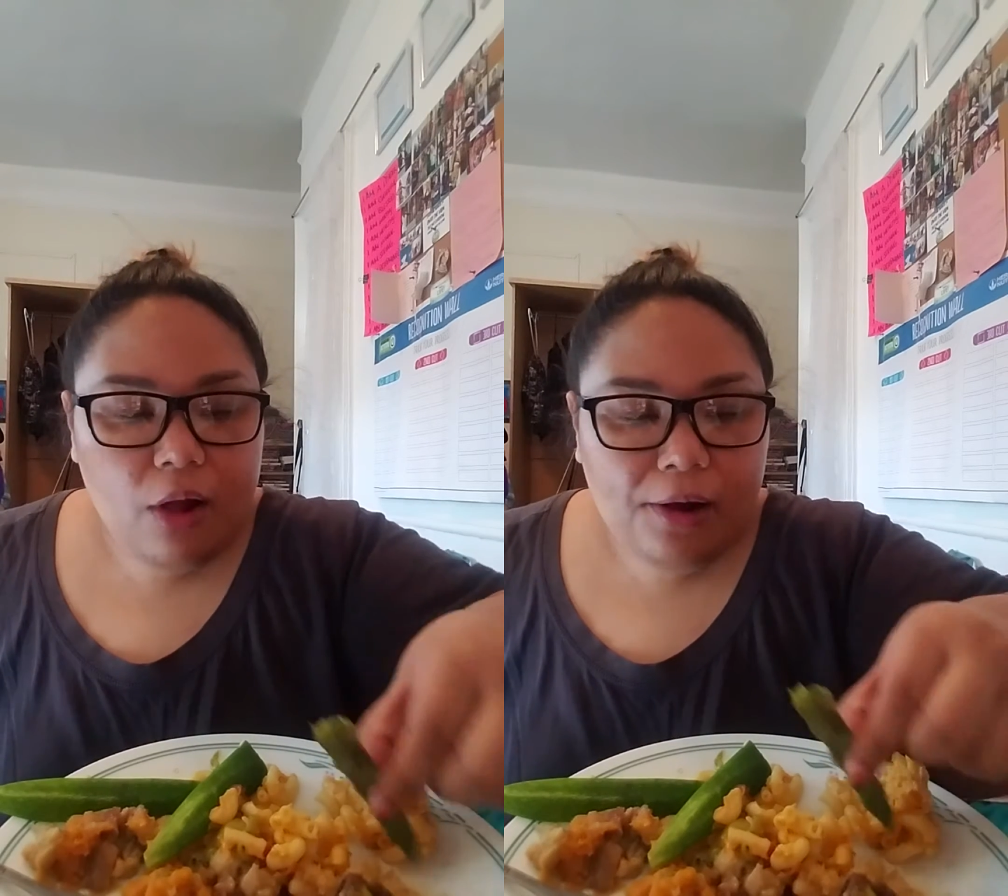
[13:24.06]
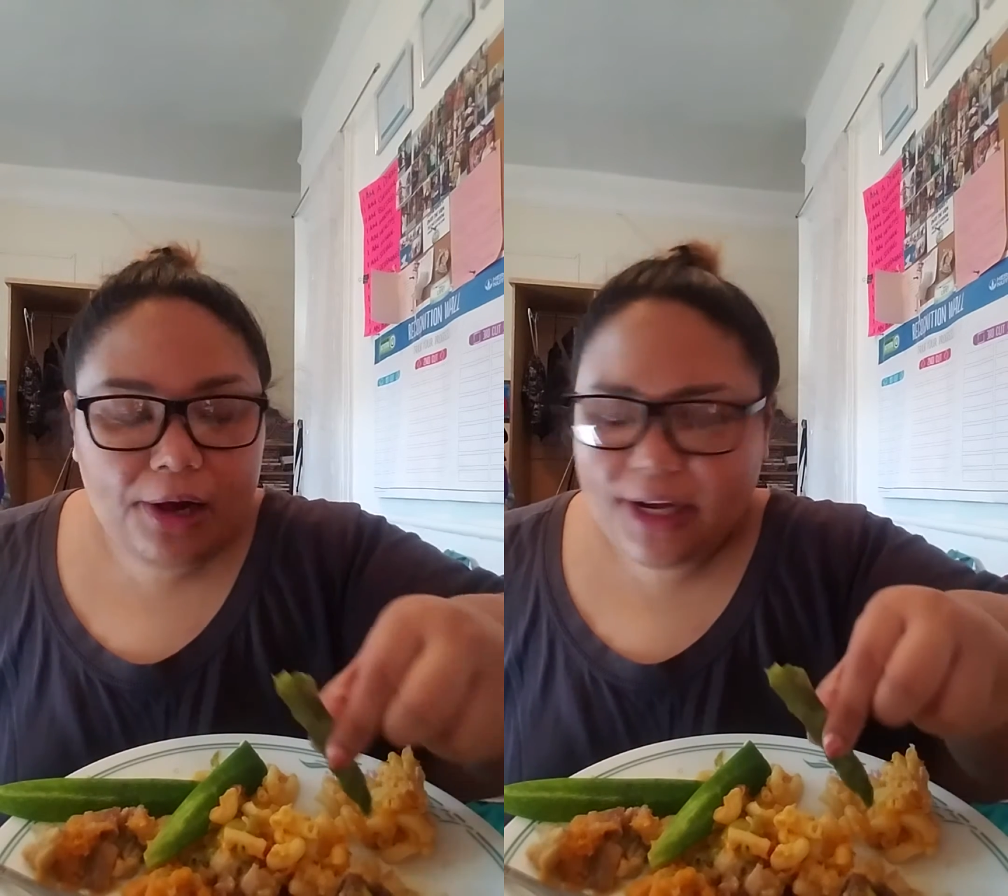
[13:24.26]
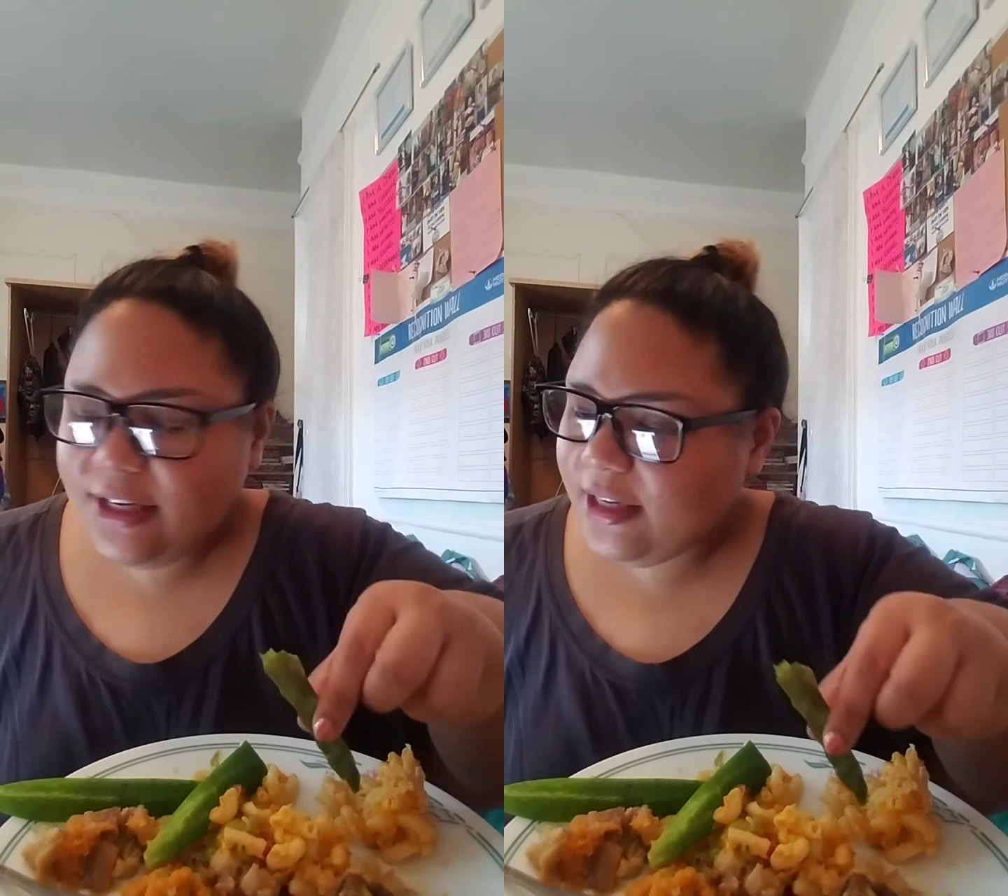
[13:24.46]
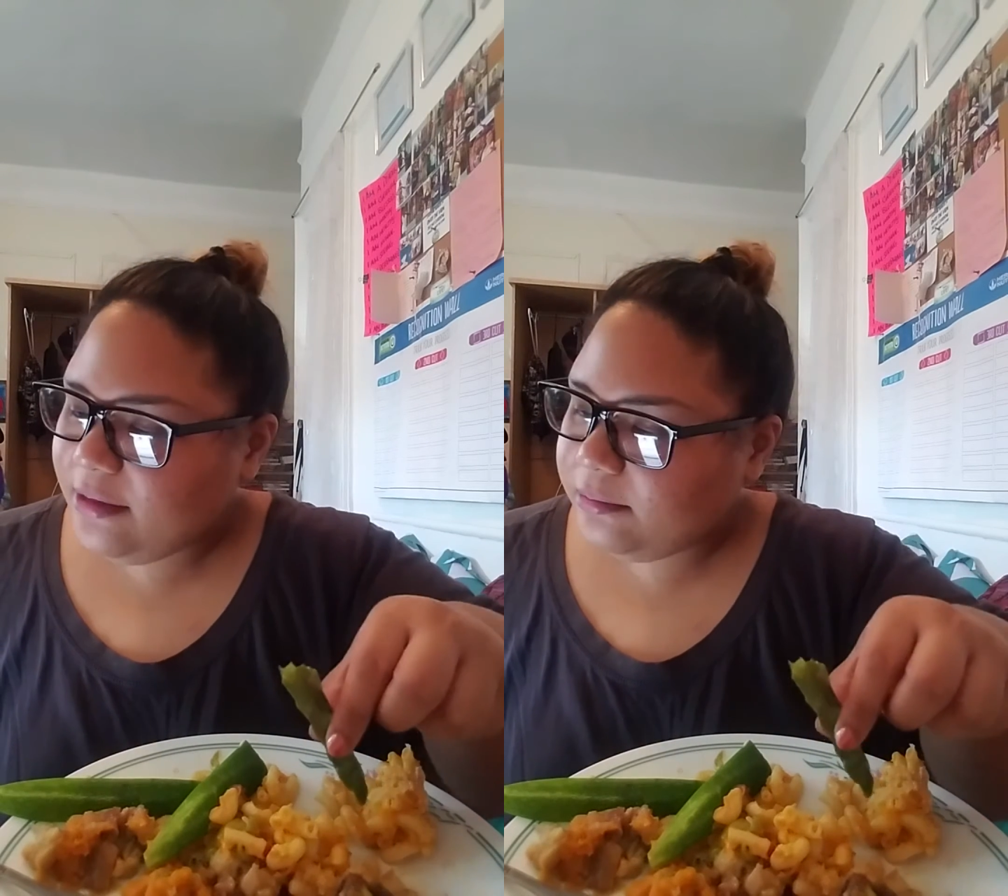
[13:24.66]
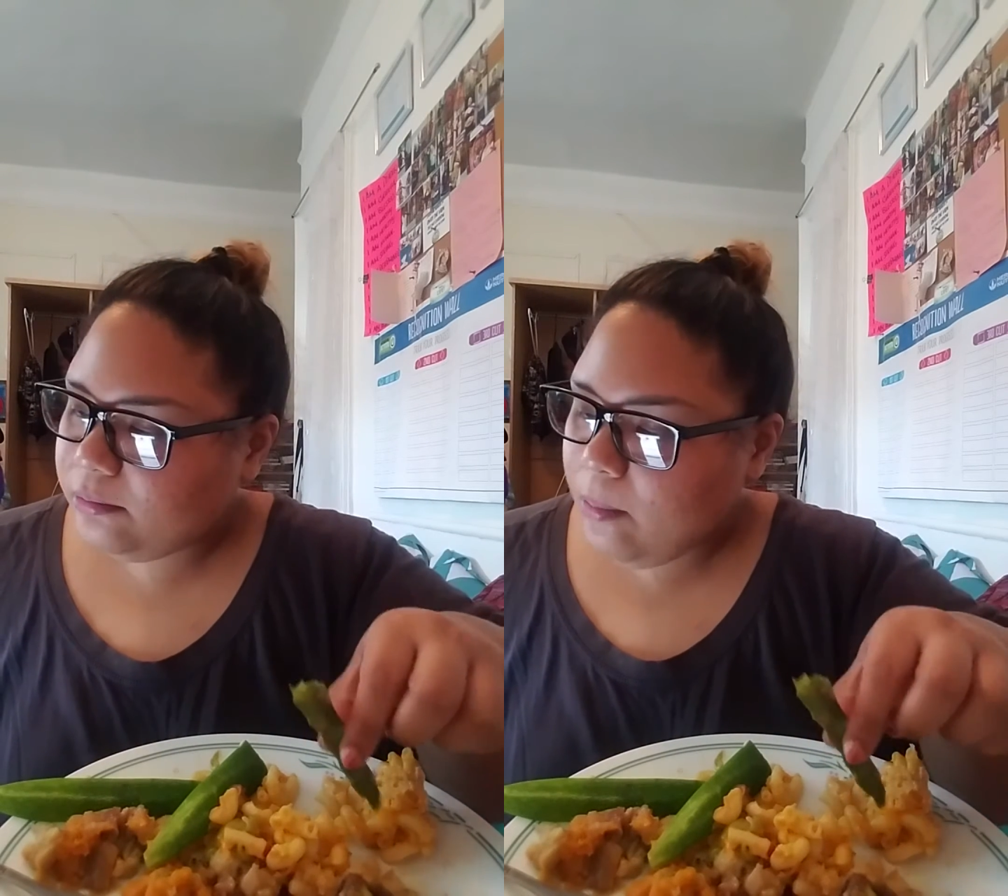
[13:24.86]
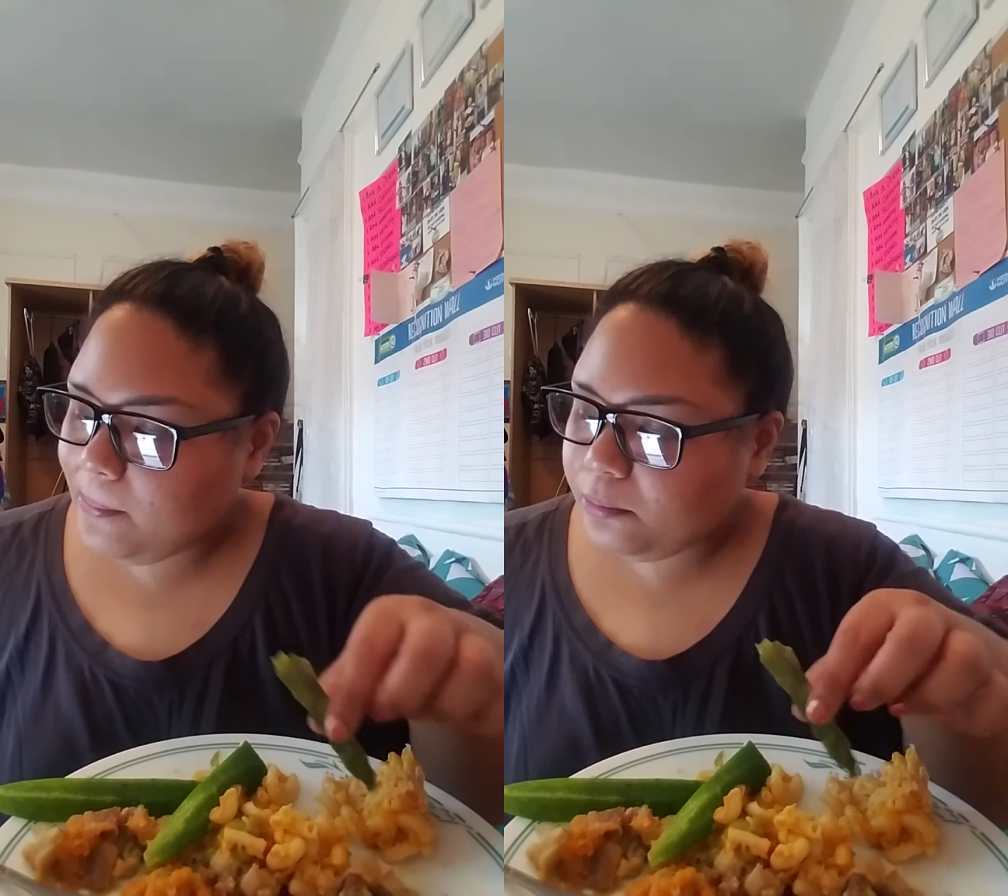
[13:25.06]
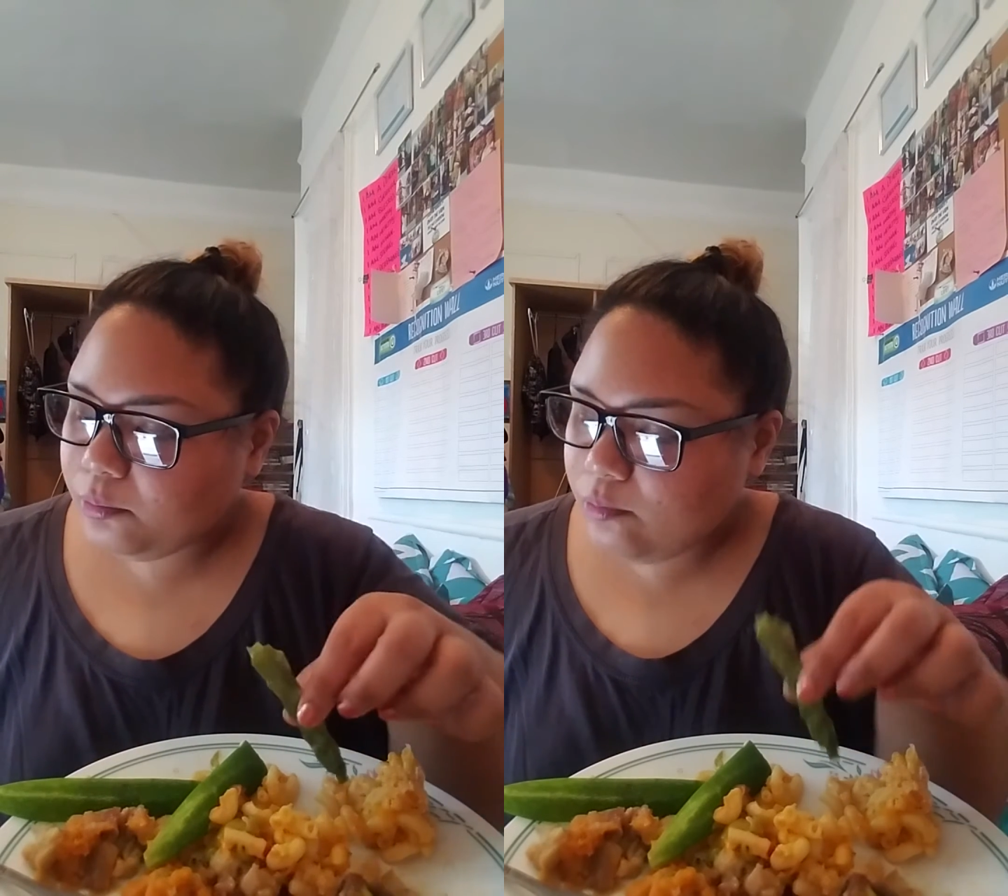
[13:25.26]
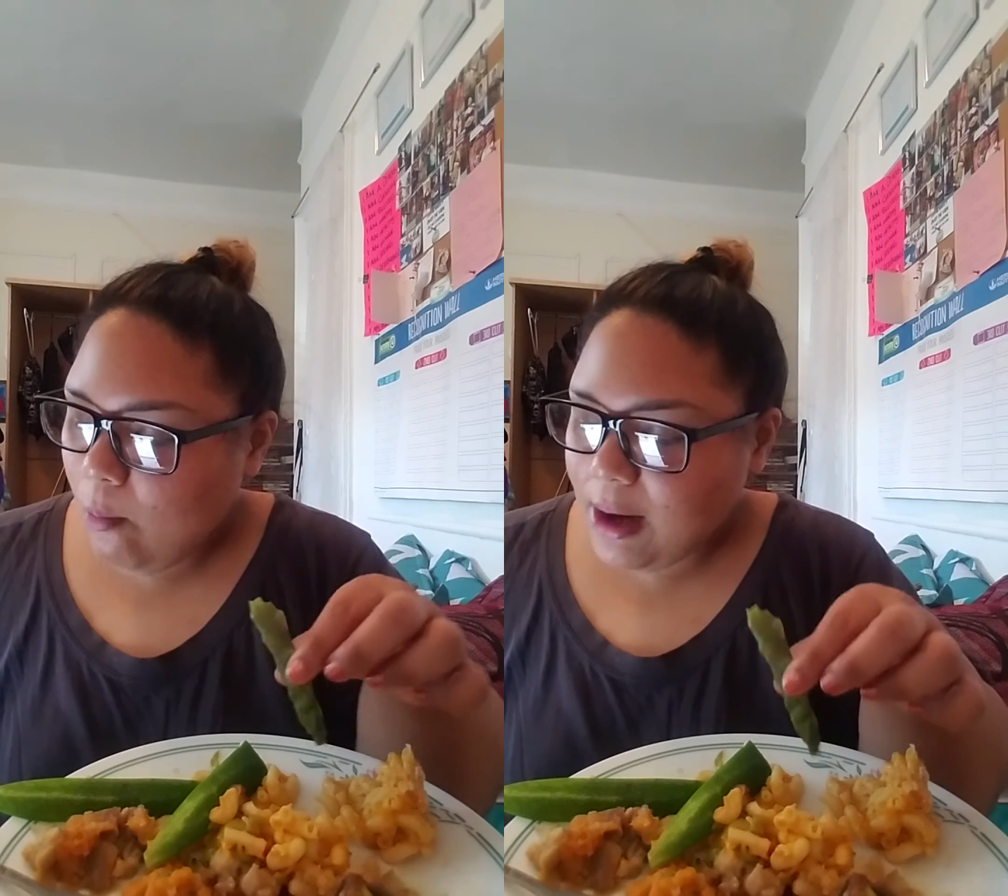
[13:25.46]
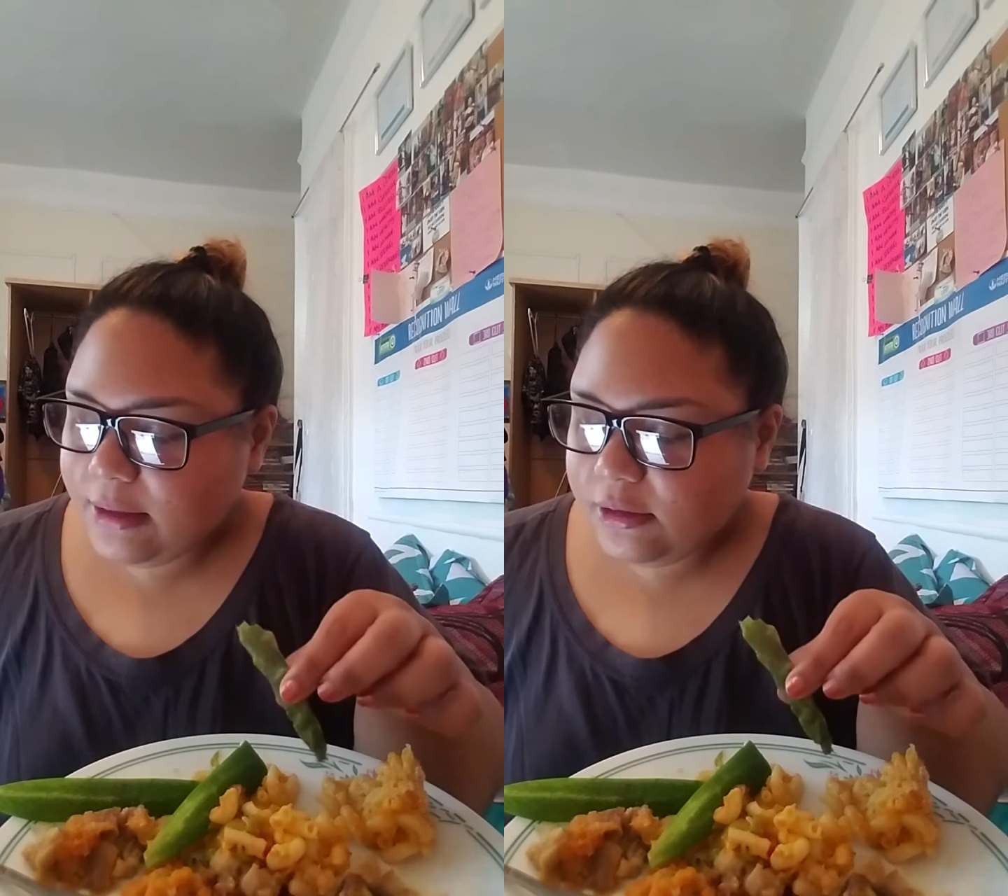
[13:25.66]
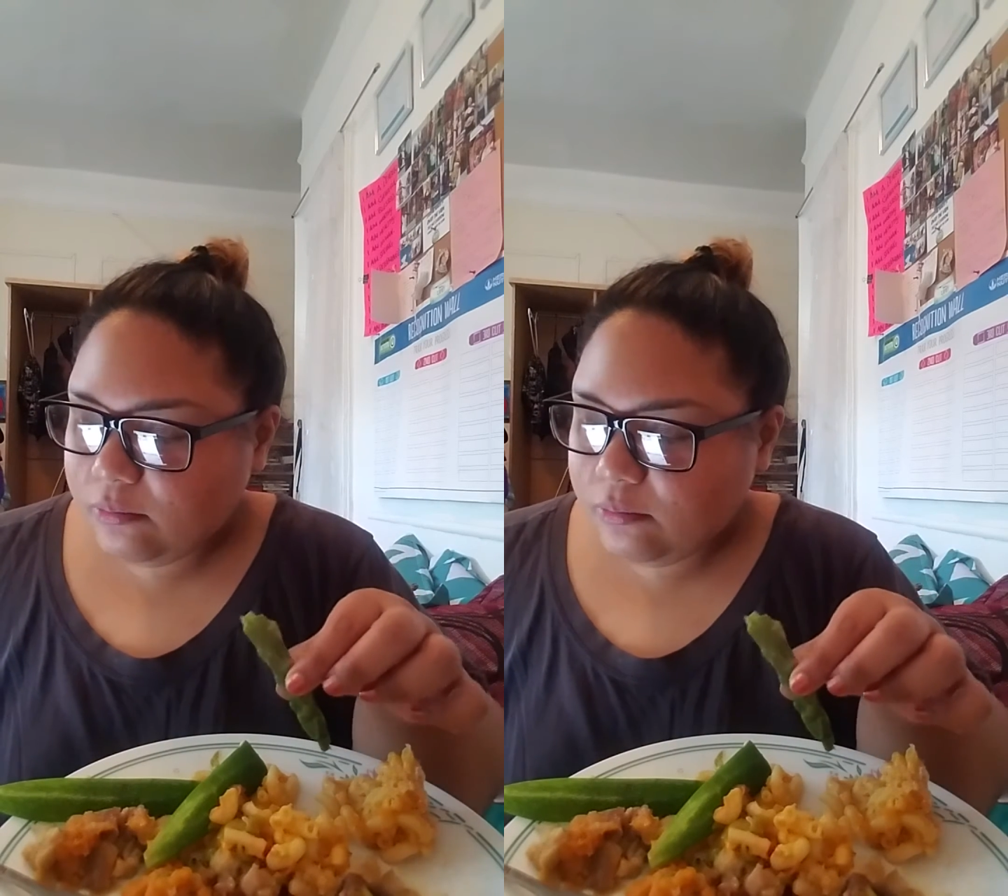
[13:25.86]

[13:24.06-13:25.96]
I didn't get my